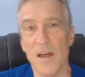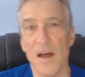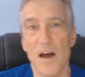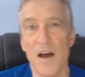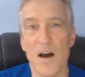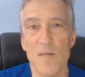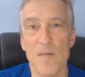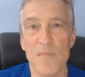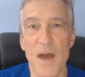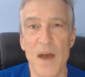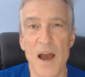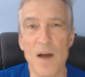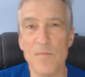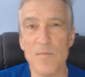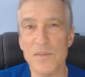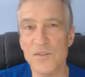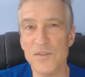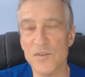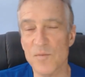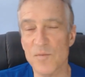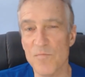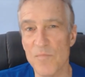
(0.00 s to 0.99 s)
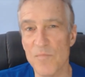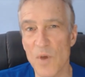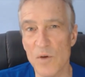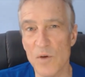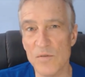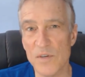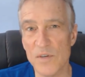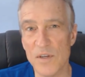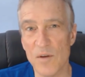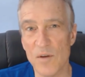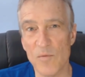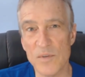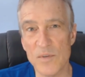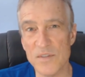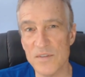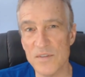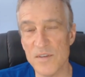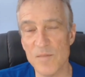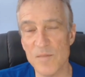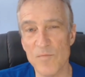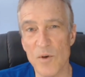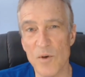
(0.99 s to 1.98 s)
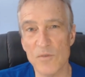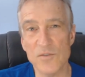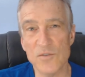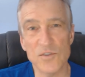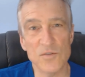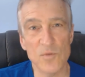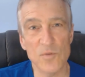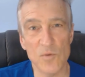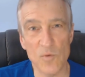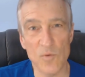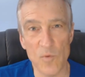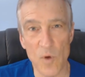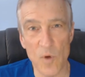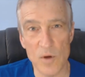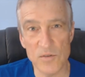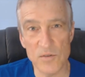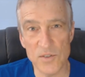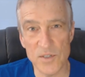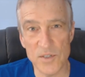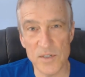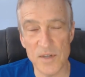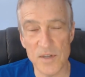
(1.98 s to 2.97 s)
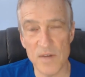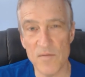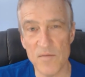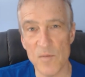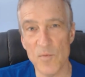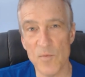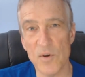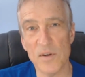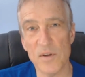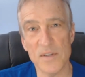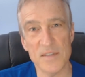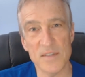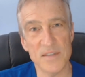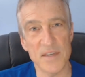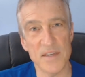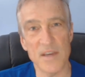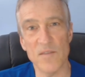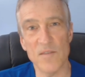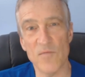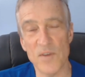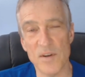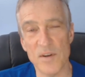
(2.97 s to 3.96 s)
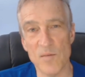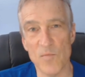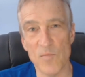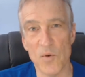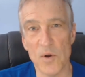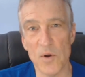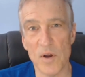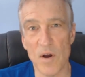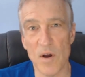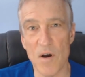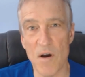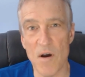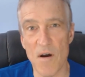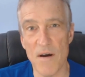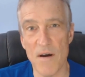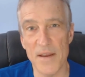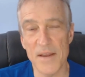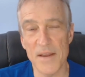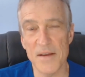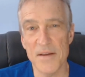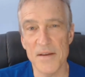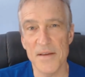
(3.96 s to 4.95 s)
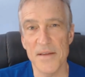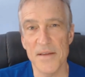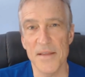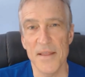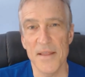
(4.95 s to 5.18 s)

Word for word: um, how much emo you know, what's the emotional quotient of the book? Let's say you've written a book on